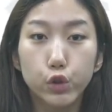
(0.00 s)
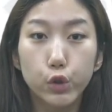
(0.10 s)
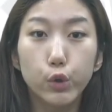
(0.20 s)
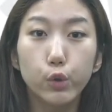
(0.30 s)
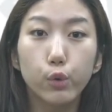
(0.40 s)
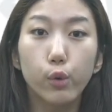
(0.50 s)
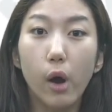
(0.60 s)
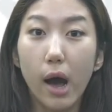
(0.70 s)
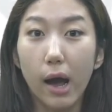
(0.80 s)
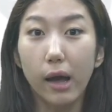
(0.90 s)
to
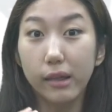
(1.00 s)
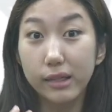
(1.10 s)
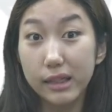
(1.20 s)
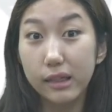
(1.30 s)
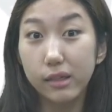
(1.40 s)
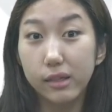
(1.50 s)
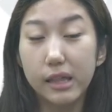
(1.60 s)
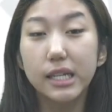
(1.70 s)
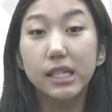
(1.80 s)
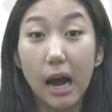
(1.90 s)

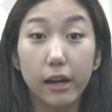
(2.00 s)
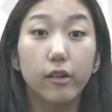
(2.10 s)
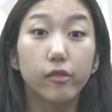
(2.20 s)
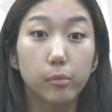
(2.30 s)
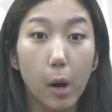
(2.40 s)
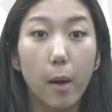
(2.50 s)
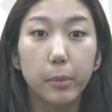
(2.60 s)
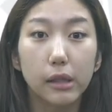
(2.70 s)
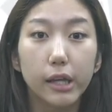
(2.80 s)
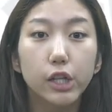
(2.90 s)
this kind of a
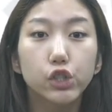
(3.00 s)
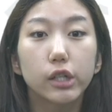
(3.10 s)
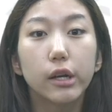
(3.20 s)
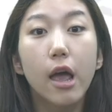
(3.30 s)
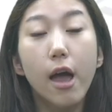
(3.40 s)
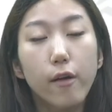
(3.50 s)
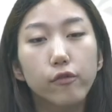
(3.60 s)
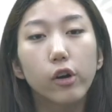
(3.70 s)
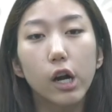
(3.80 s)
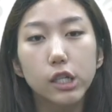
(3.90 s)
population, and
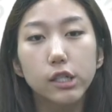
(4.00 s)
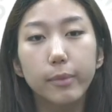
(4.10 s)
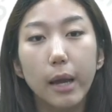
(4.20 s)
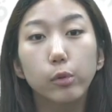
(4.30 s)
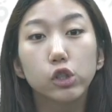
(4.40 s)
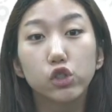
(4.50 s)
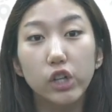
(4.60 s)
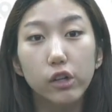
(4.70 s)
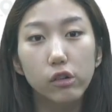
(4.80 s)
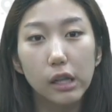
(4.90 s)
for us to be able to
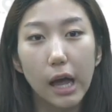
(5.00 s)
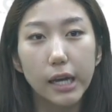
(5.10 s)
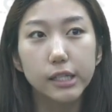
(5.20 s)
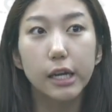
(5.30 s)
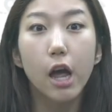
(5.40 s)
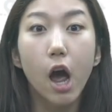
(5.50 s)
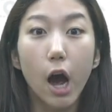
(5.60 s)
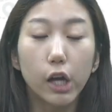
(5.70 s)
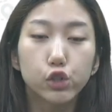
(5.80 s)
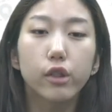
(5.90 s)
generalize it
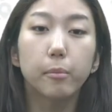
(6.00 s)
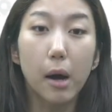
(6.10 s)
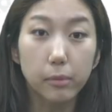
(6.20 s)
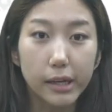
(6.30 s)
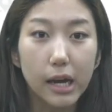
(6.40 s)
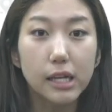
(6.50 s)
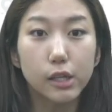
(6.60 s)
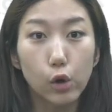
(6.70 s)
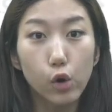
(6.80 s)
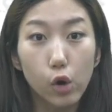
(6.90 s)
to the public as
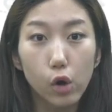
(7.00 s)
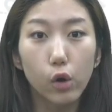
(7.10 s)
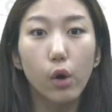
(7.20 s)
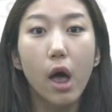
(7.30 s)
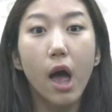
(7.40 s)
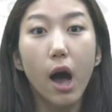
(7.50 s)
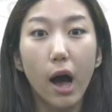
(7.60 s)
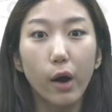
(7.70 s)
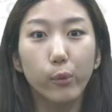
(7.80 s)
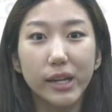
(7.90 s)
a whole,
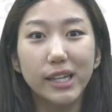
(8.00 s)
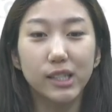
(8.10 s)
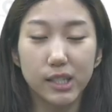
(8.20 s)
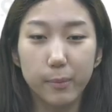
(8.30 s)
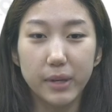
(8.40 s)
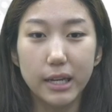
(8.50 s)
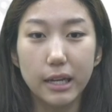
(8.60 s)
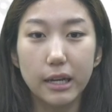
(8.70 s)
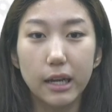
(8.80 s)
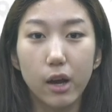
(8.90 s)
we
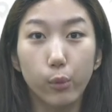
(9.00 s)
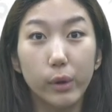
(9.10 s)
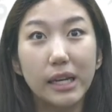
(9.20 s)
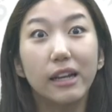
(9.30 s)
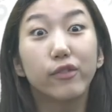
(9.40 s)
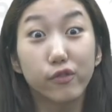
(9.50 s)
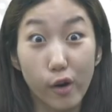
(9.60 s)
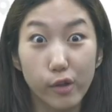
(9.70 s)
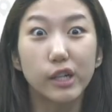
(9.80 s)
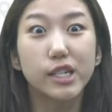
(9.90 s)
need
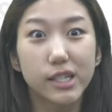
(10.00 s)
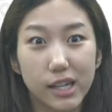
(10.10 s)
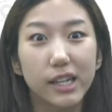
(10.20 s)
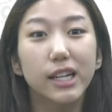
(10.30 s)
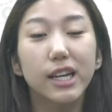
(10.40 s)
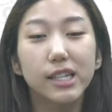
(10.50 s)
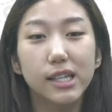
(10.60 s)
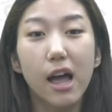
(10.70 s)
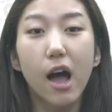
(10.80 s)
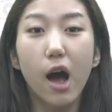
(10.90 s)
further studies.
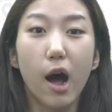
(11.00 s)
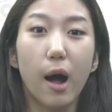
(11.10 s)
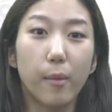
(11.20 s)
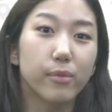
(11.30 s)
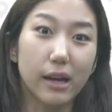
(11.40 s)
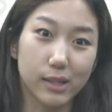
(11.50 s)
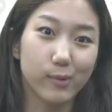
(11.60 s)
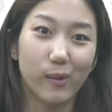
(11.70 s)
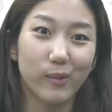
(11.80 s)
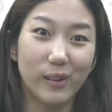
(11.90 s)
That's
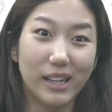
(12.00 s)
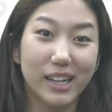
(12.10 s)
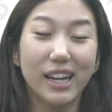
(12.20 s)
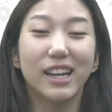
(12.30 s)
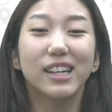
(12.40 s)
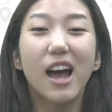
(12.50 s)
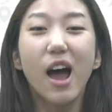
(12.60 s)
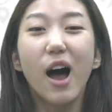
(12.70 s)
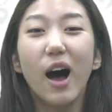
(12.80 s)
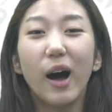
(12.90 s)
what we need.
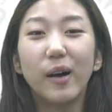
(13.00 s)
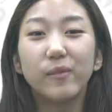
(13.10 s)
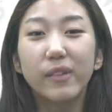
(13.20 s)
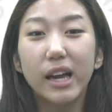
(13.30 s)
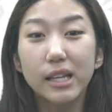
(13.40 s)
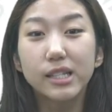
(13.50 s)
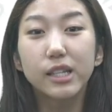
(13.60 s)
And